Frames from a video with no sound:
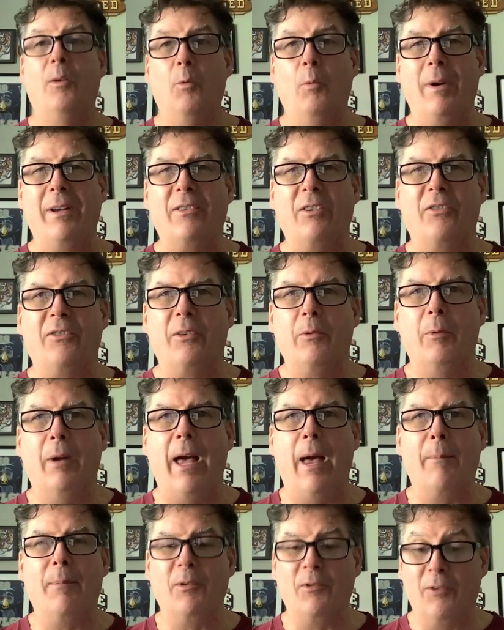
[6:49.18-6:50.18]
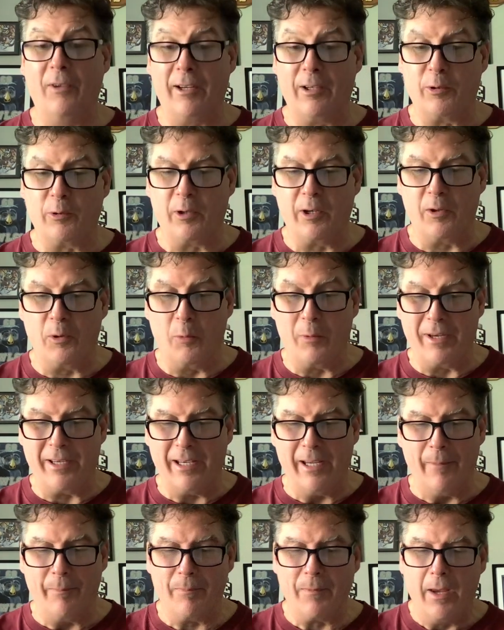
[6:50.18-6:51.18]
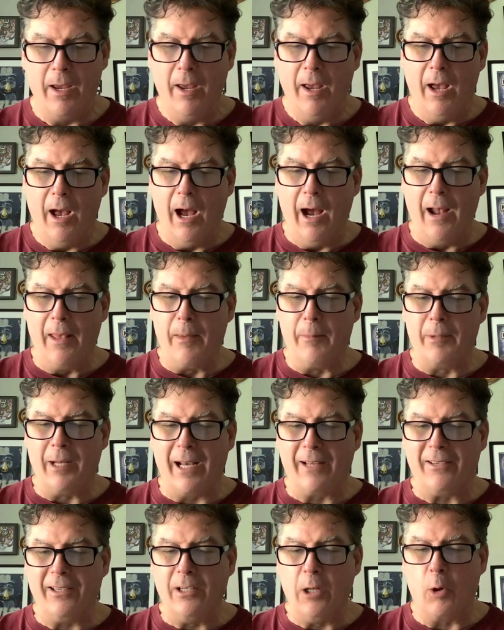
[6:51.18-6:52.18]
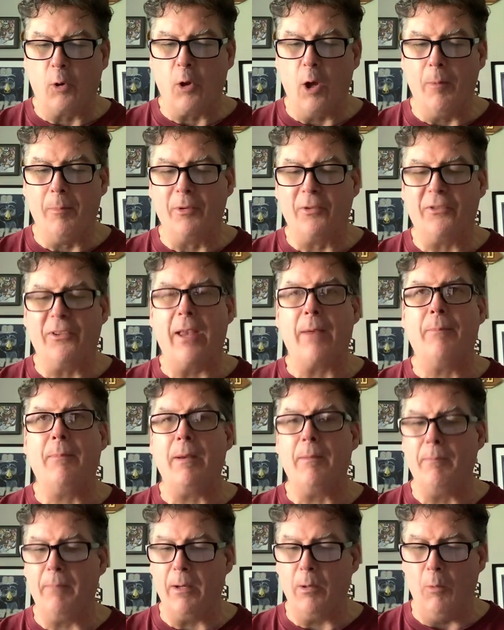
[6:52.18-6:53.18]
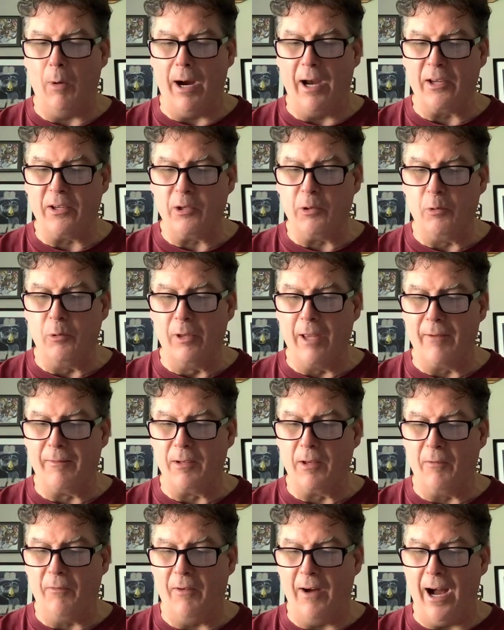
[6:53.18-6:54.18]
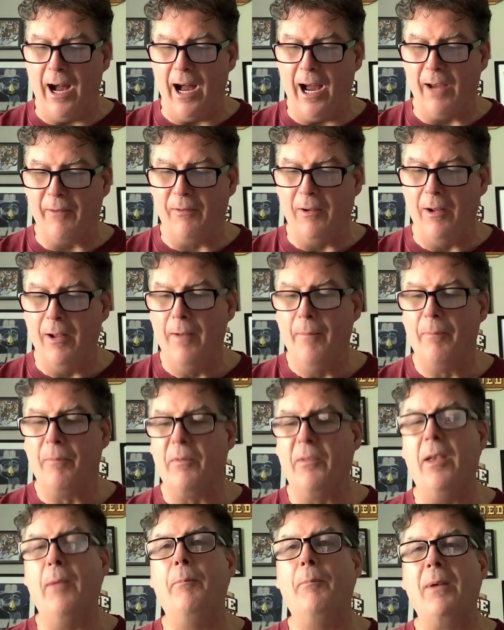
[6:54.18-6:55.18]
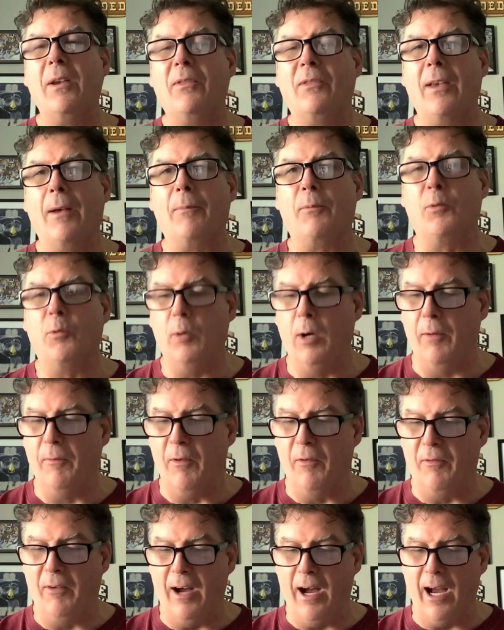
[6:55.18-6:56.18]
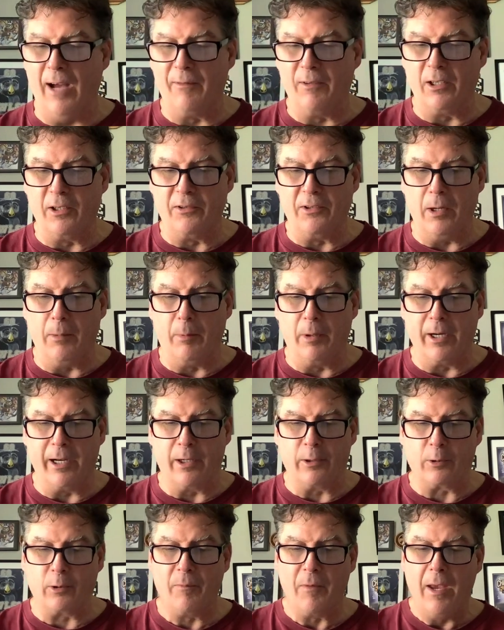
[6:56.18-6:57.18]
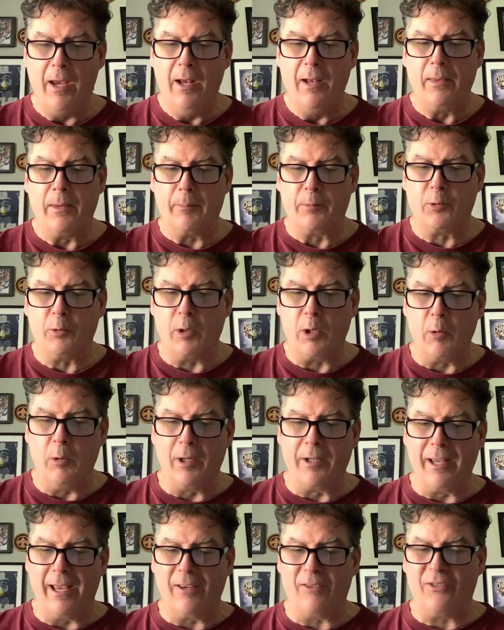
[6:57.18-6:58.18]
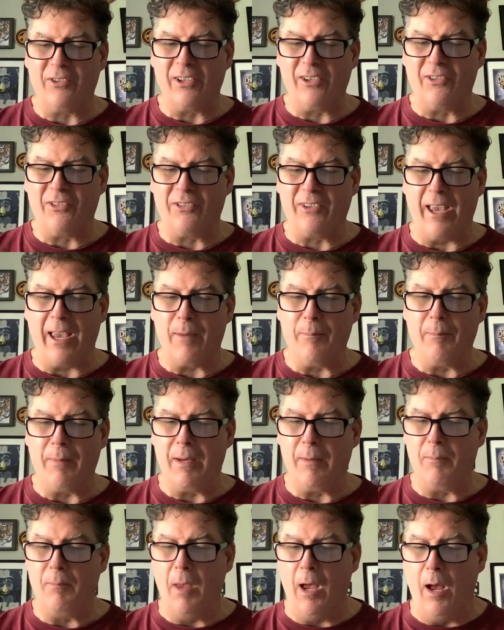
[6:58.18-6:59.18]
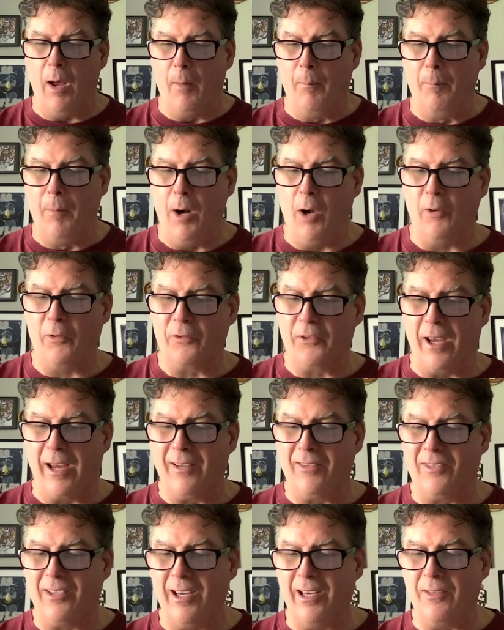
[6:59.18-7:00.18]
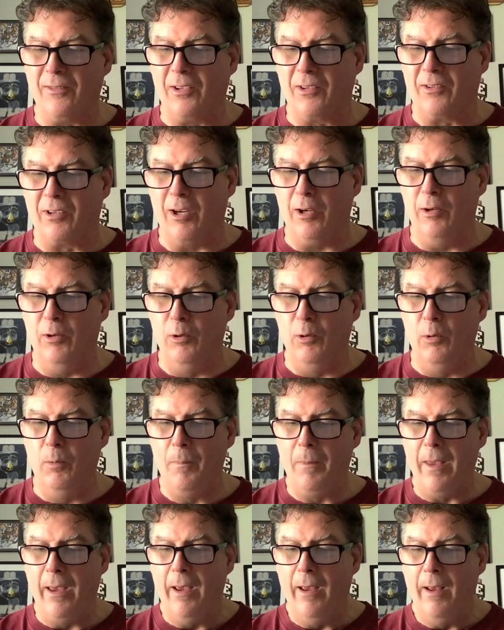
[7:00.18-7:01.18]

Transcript: Wait to see what happens later in the weekend. Number 19, Oklahoma State beat BYU 11-5, then beat them 12-5 in a doubleheader. Number 21, NC State beat Ball State 10-2.